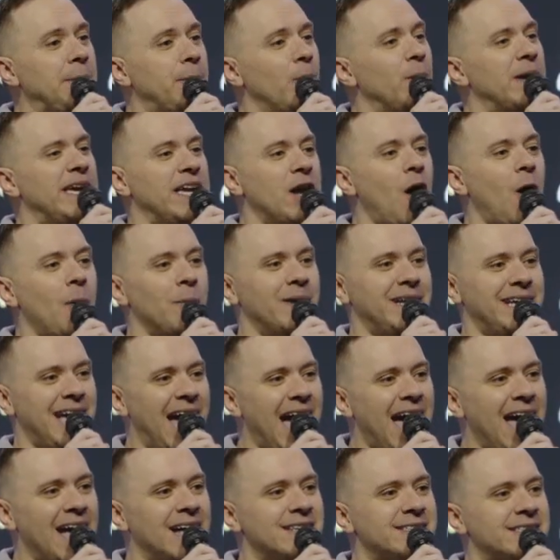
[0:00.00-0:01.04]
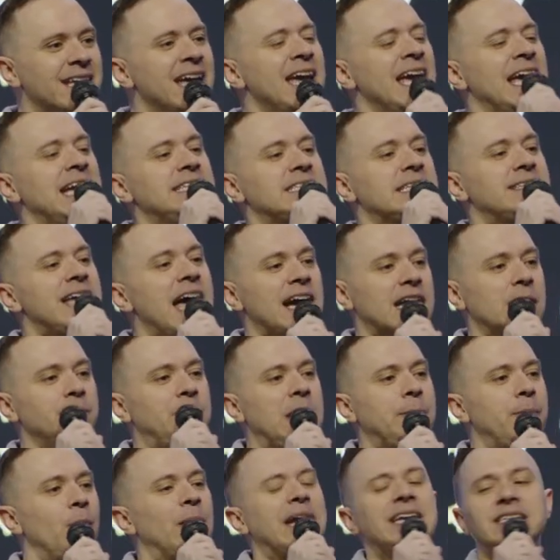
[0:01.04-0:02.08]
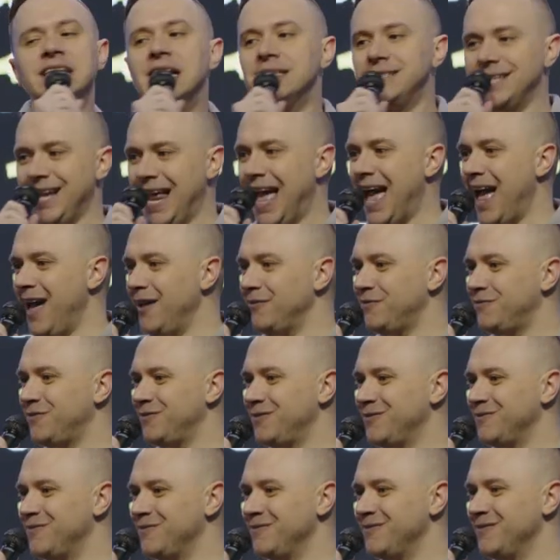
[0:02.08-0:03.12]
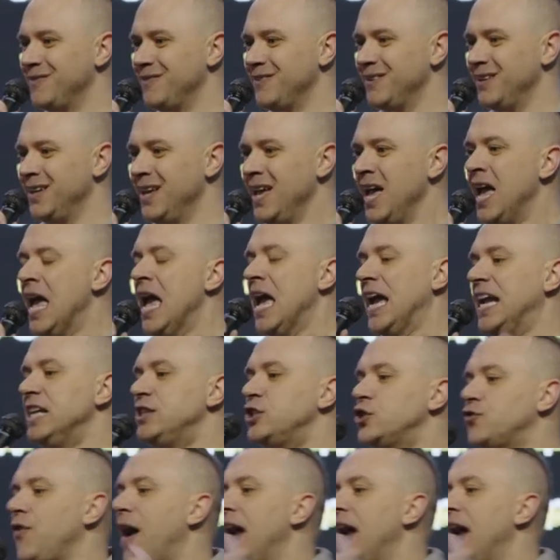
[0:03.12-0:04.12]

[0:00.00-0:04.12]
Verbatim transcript: people he already has. He's attacking people he doesn't have. He's